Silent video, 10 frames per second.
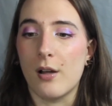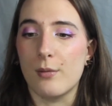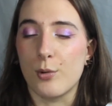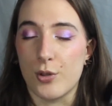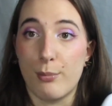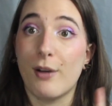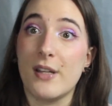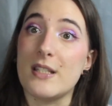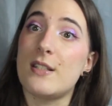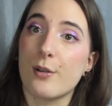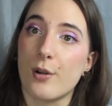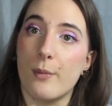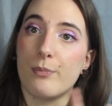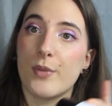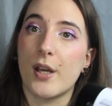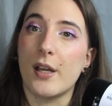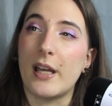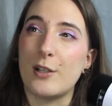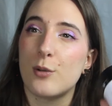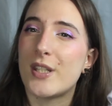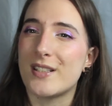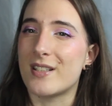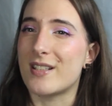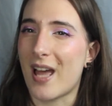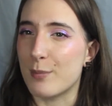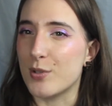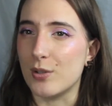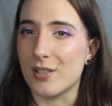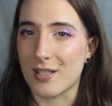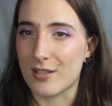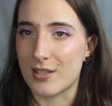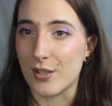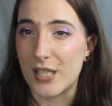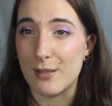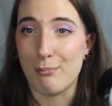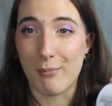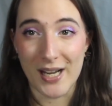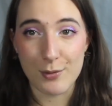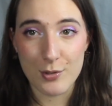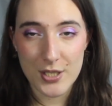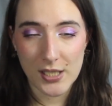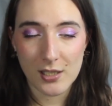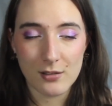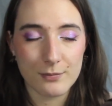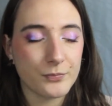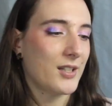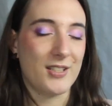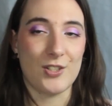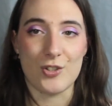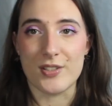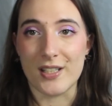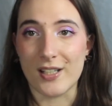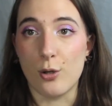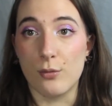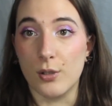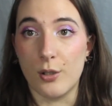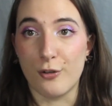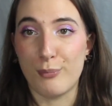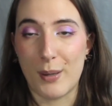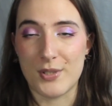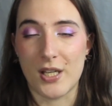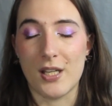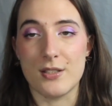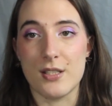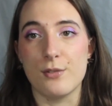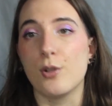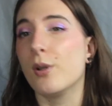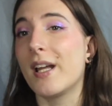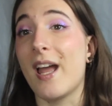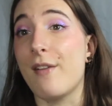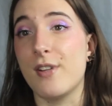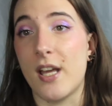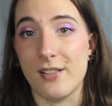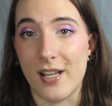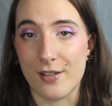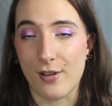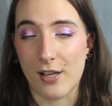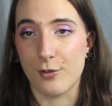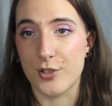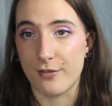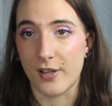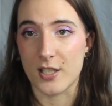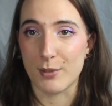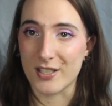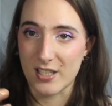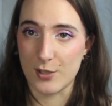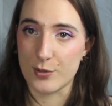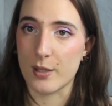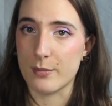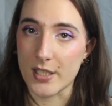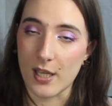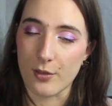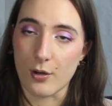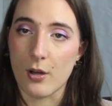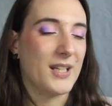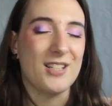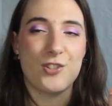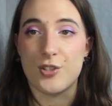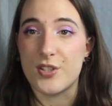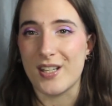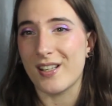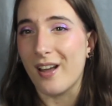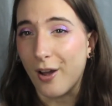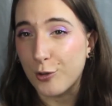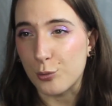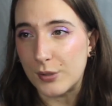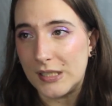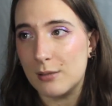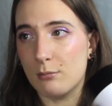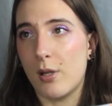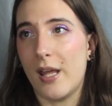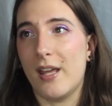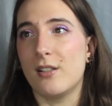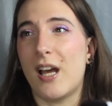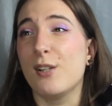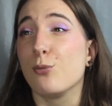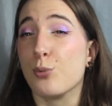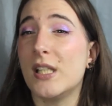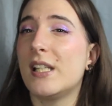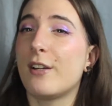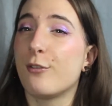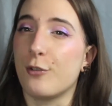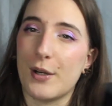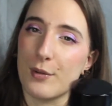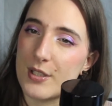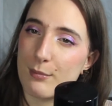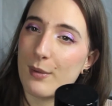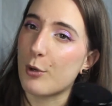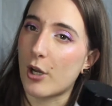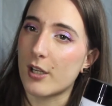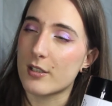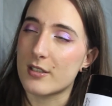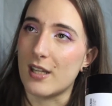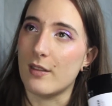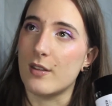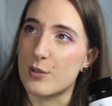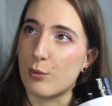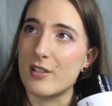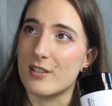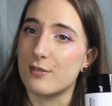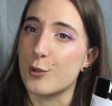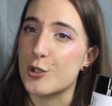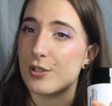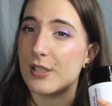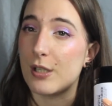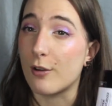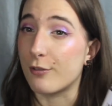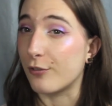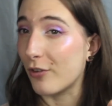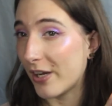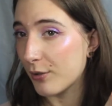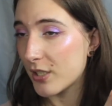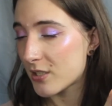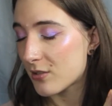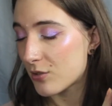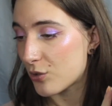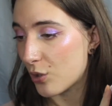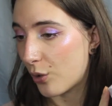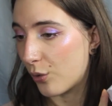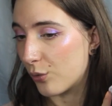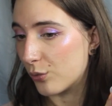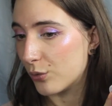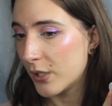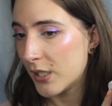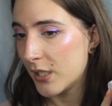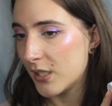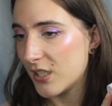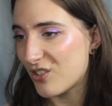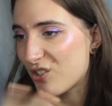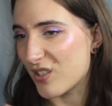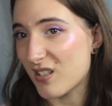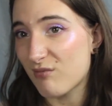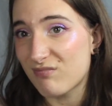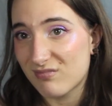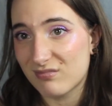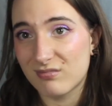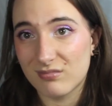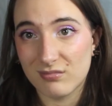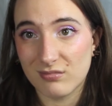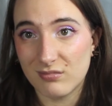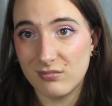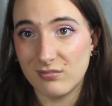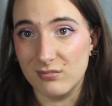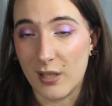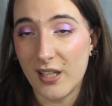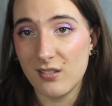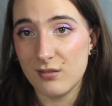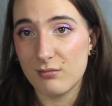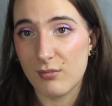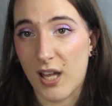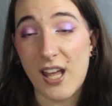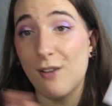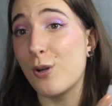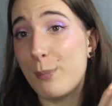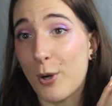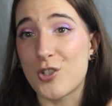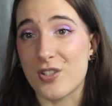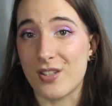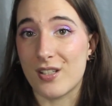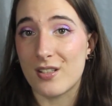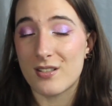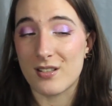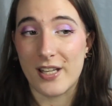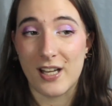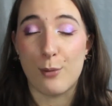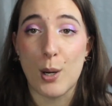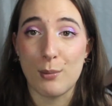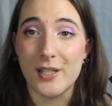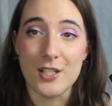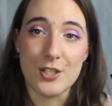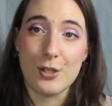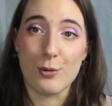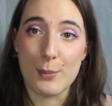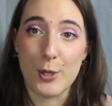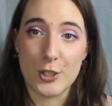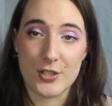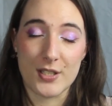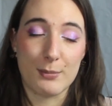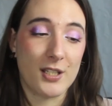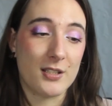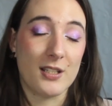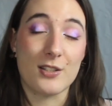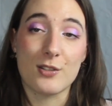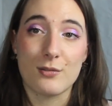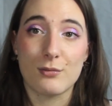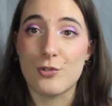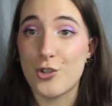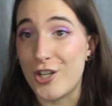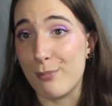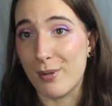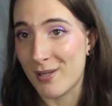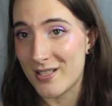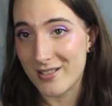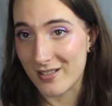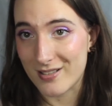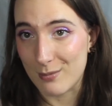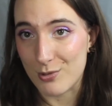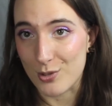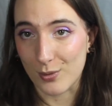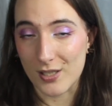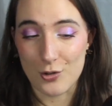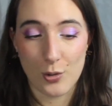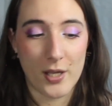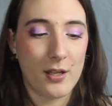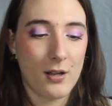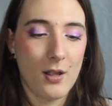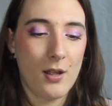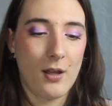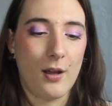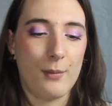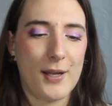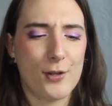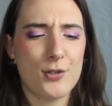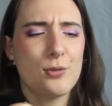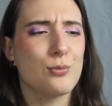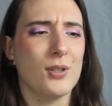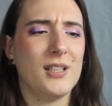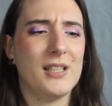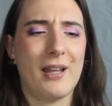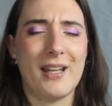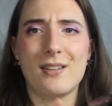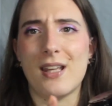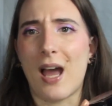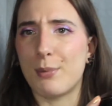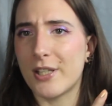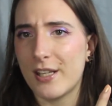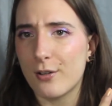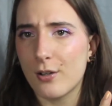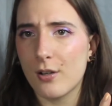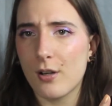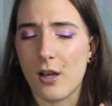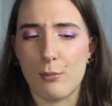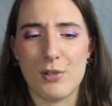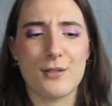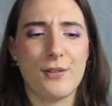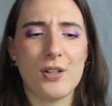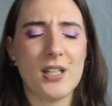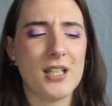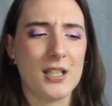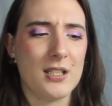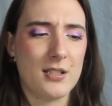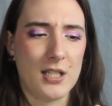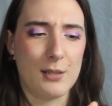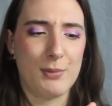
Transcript: or the buffet serum, I don't think this is absolutely necessary in my routine because it's just like an overload of peptides, even though like I haven't had negative adverse effects because I use them together, but it's just like a cream, and I really like fragrance in my products, and this one is unfortunately not fragrance, so it's just meh. I have repurchased this. Like, I'll probably continue to repurchase it because it's cheap and my skin seems to really enjoy it. I also really like the applicator. It's very easy